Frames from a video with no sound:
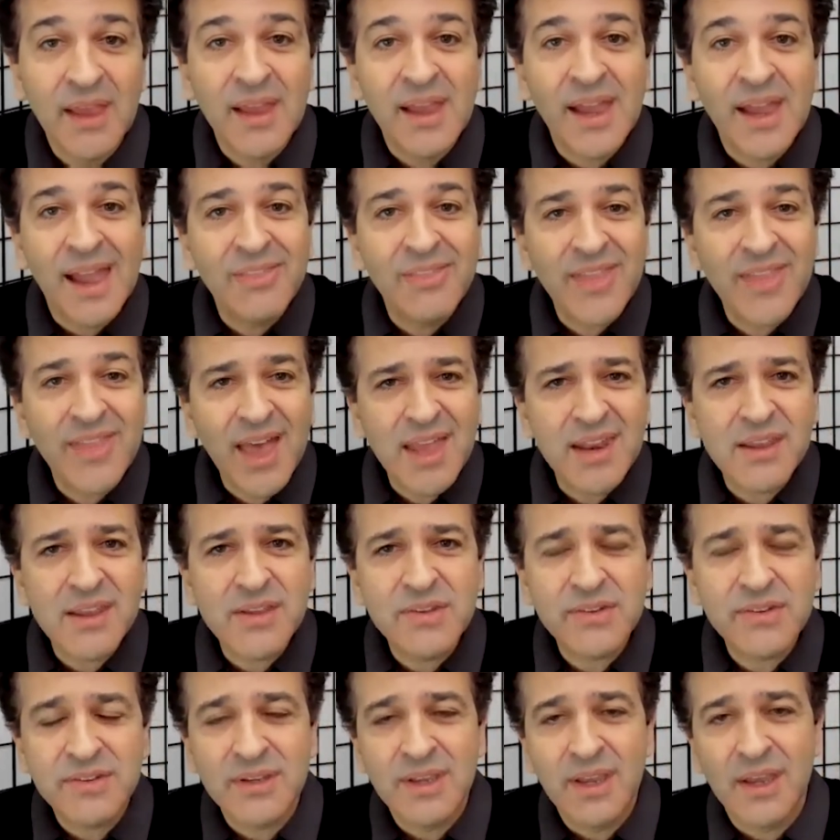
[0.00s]
And that
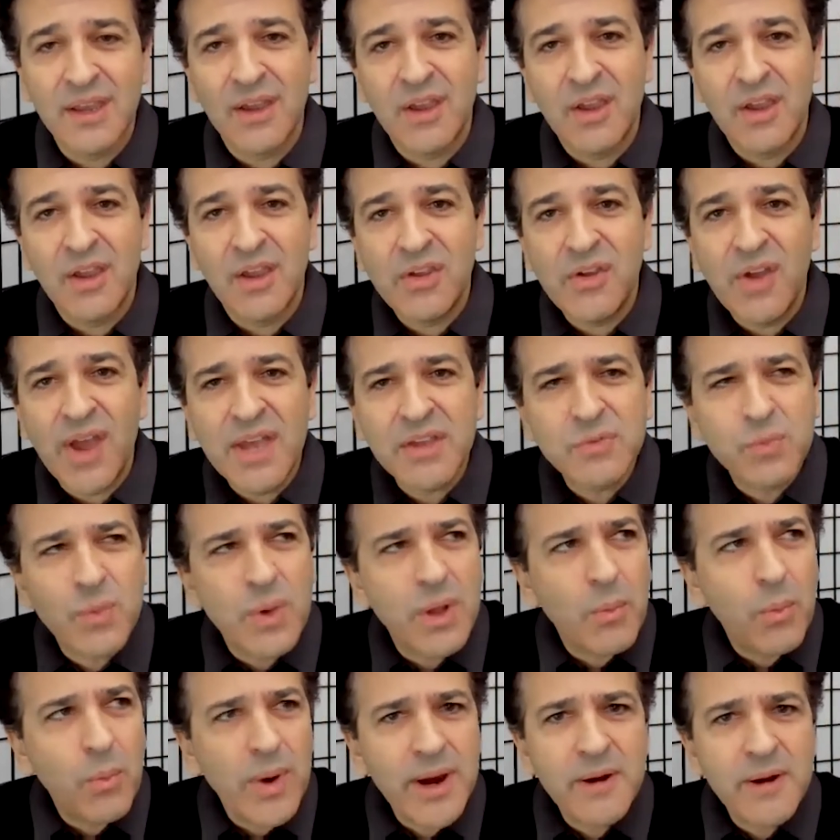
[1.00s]
is, you ask,
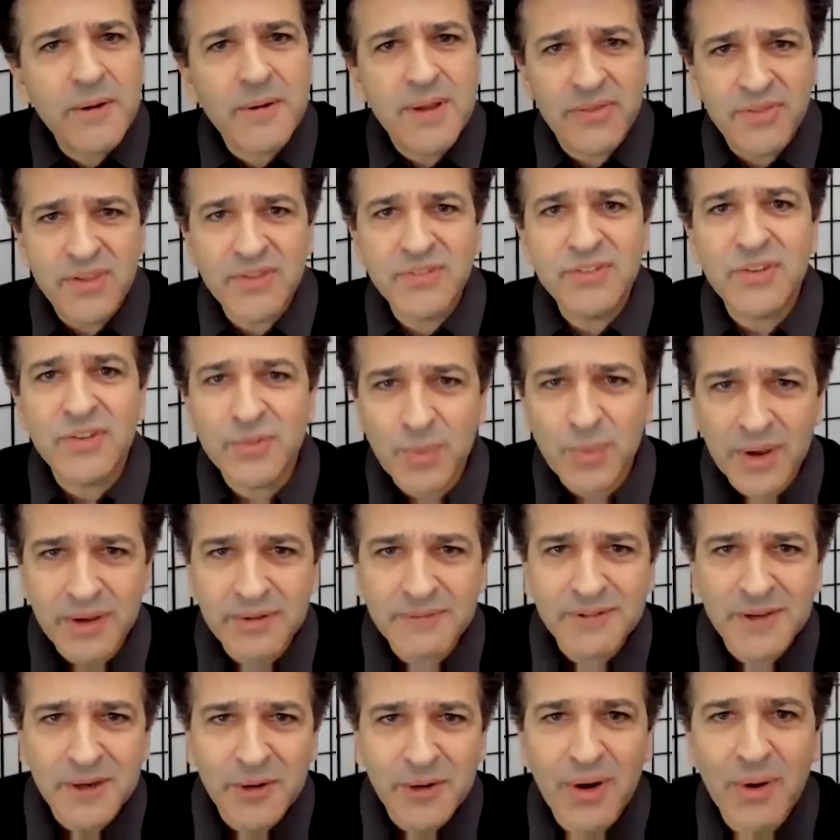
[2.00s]
well, where, and this is
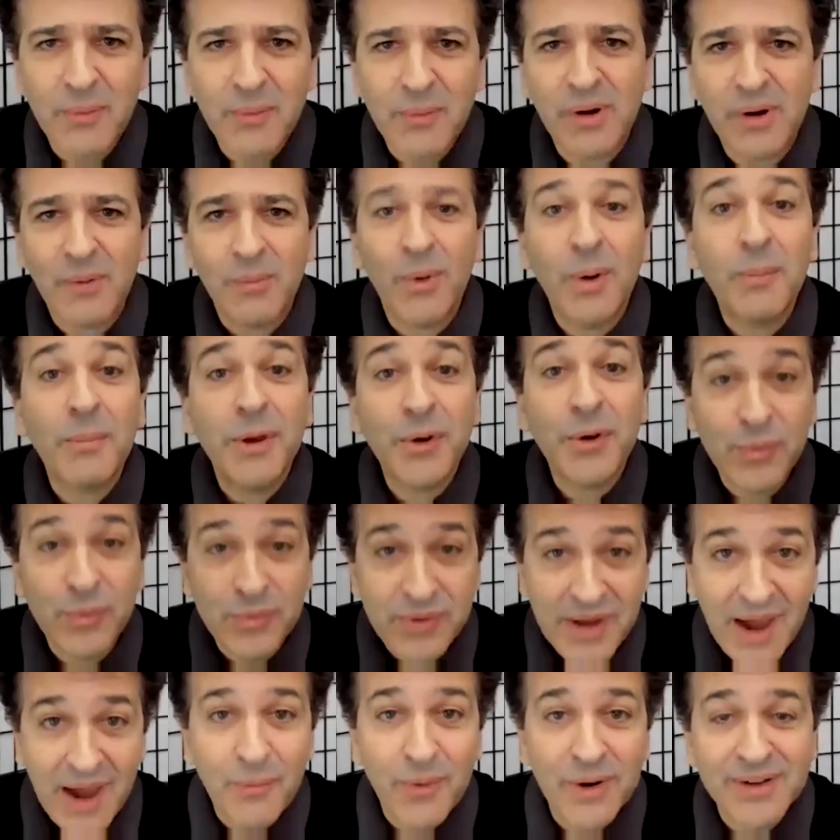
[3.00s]
what, a woman who
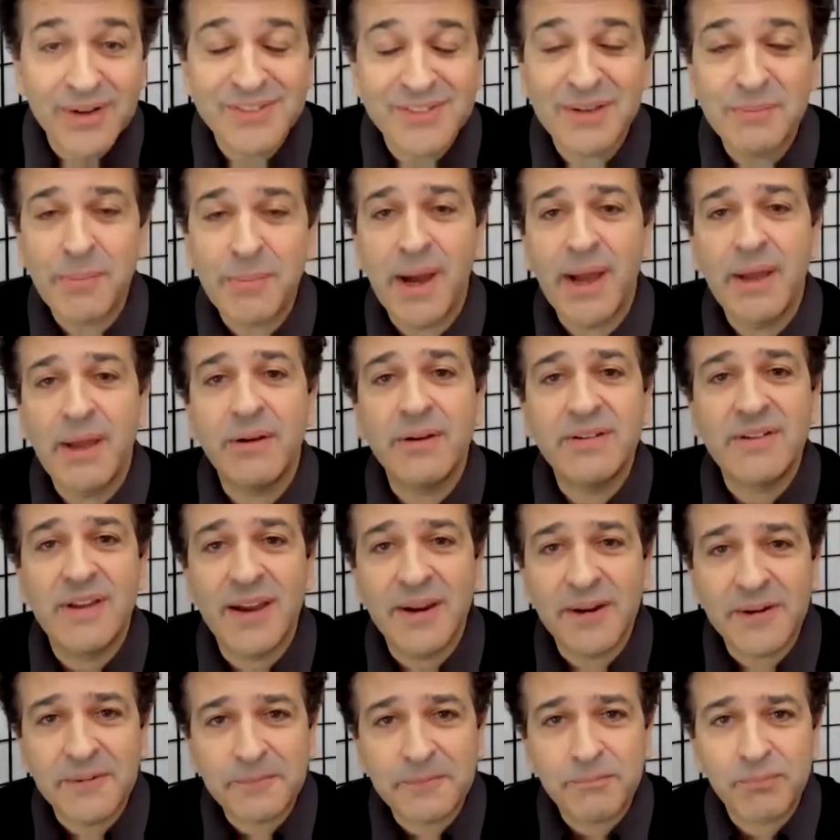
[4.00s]
now works at
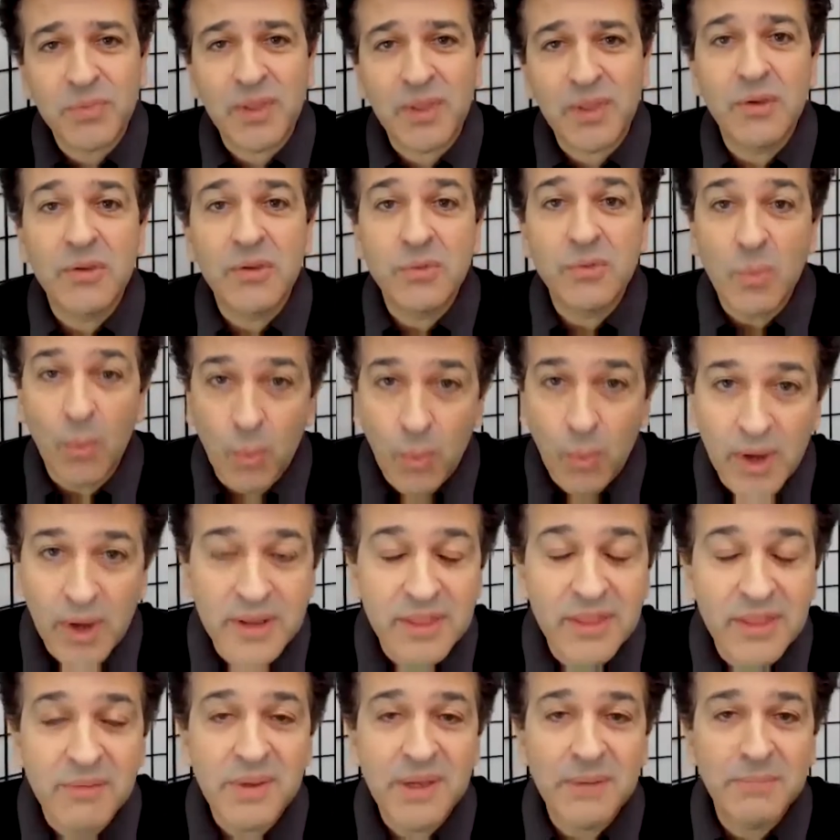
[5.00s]
biotech is one
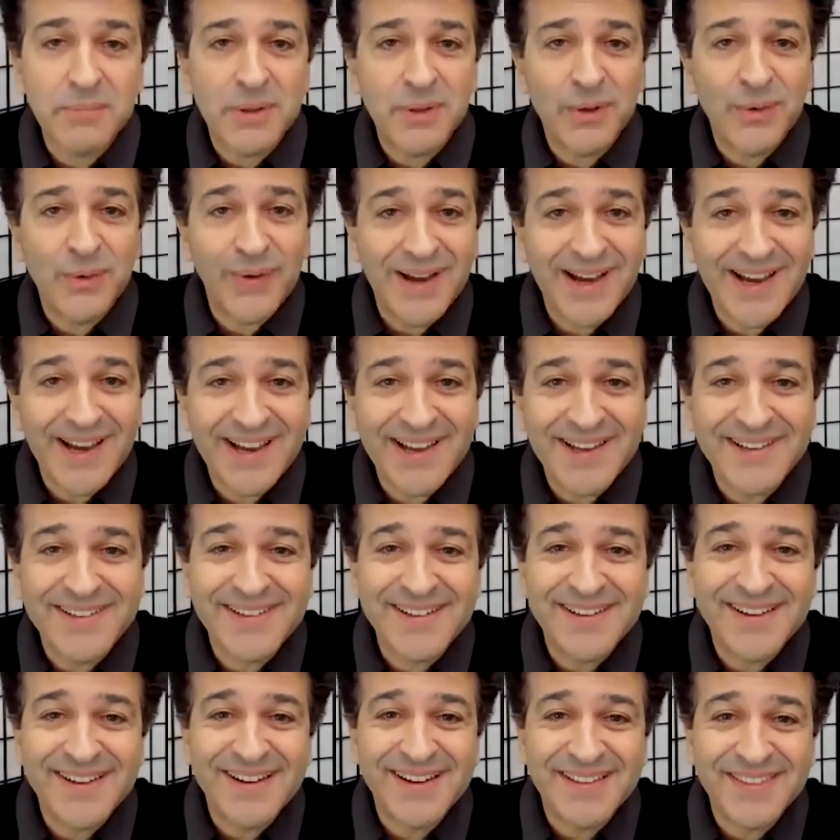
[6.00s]
of the people who had
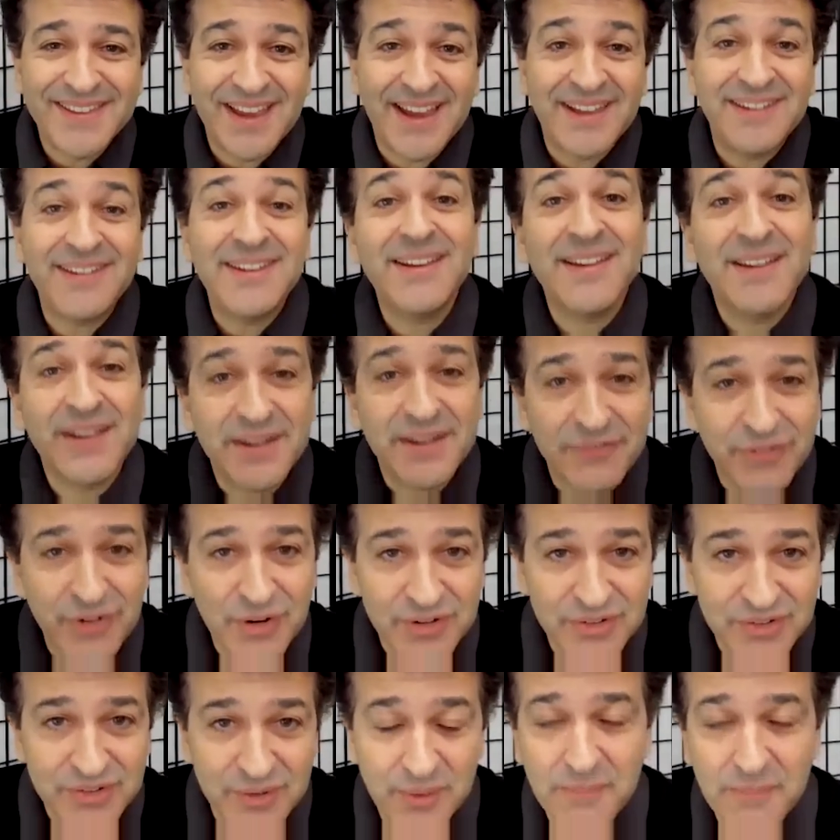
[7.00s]
the idea. And of
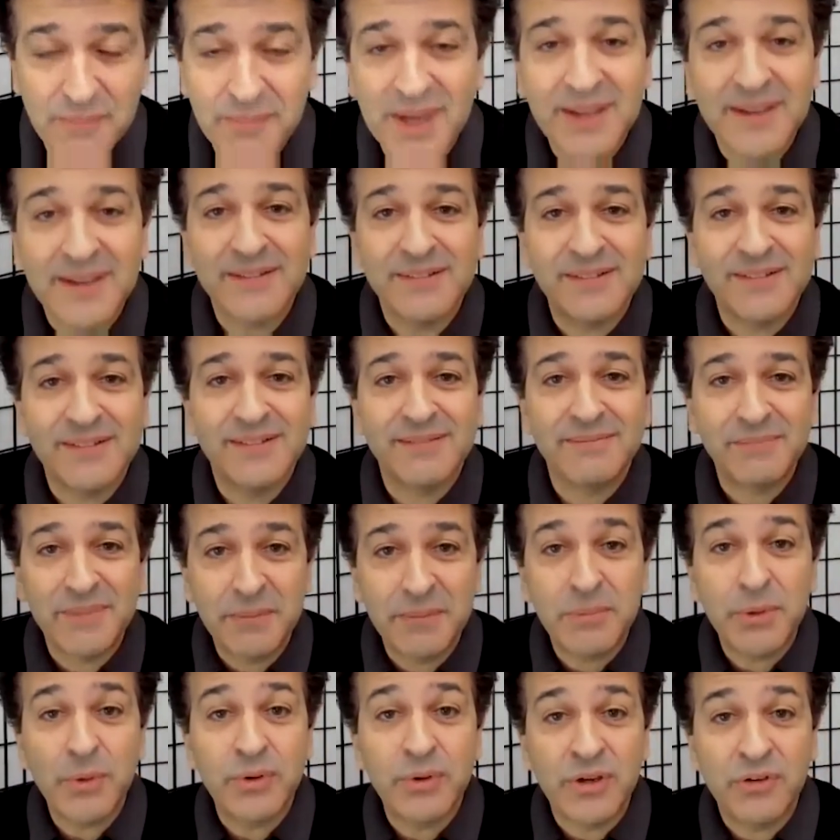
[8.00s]
course, there were many
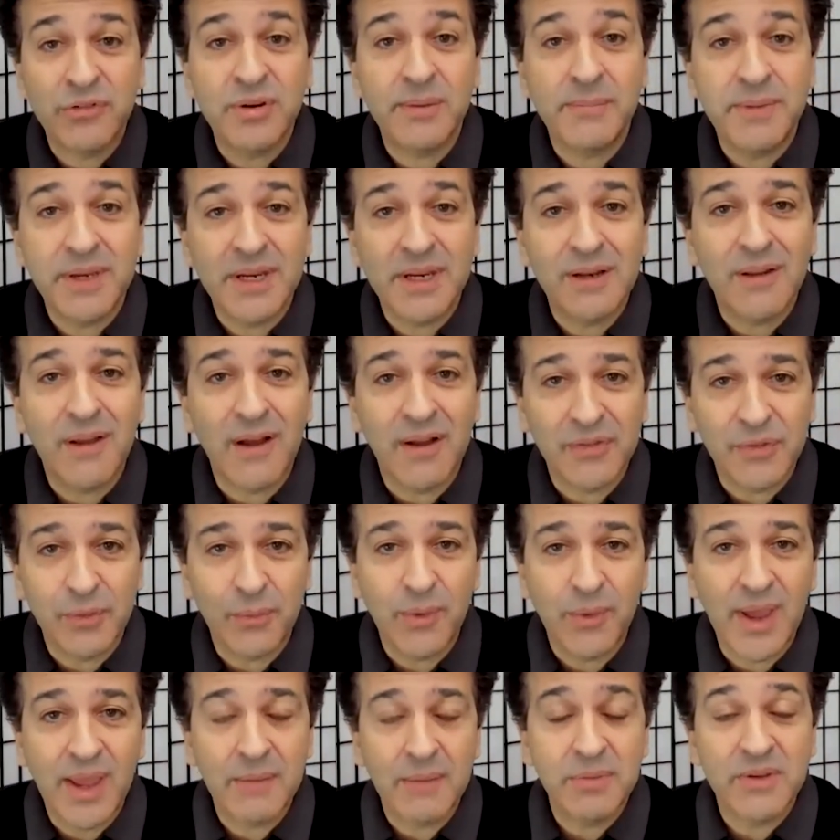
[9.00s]
people who contributed along the
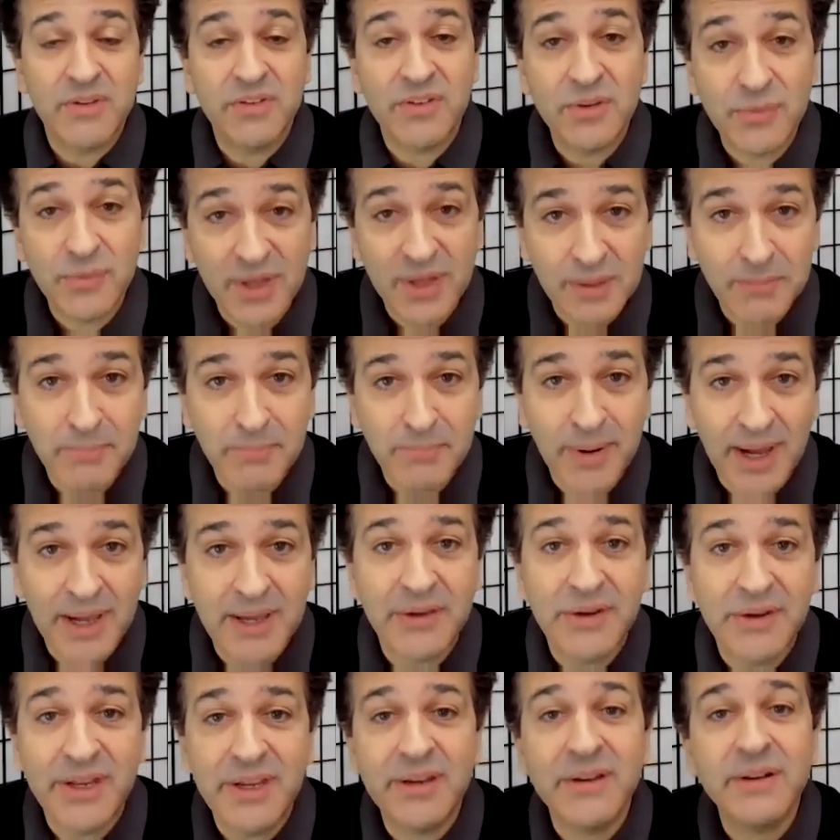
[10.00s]
way, but she really
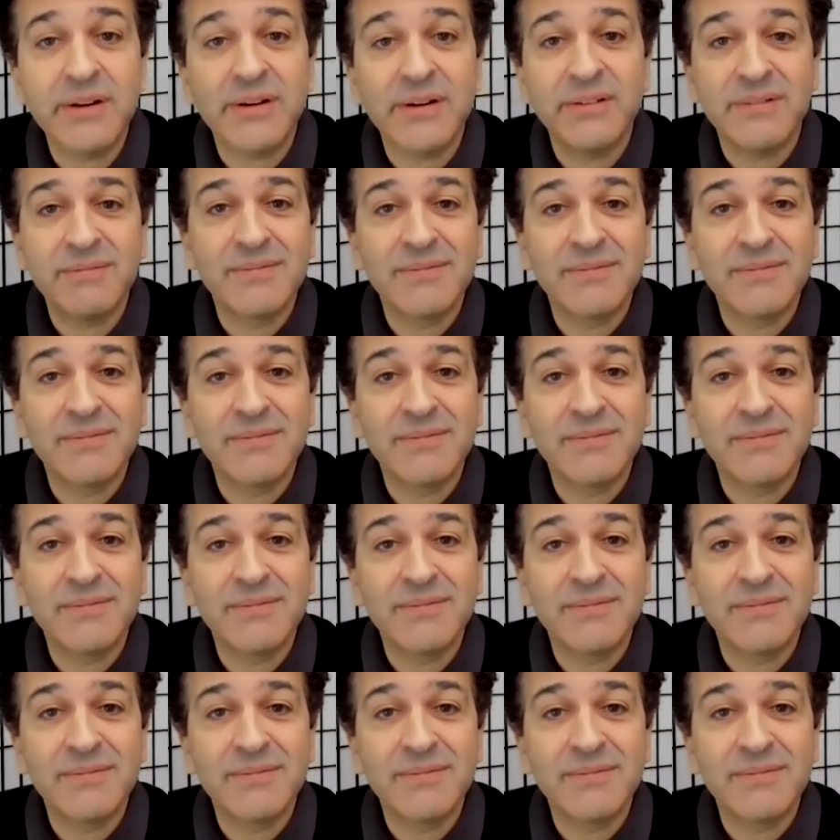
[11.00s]
pioneered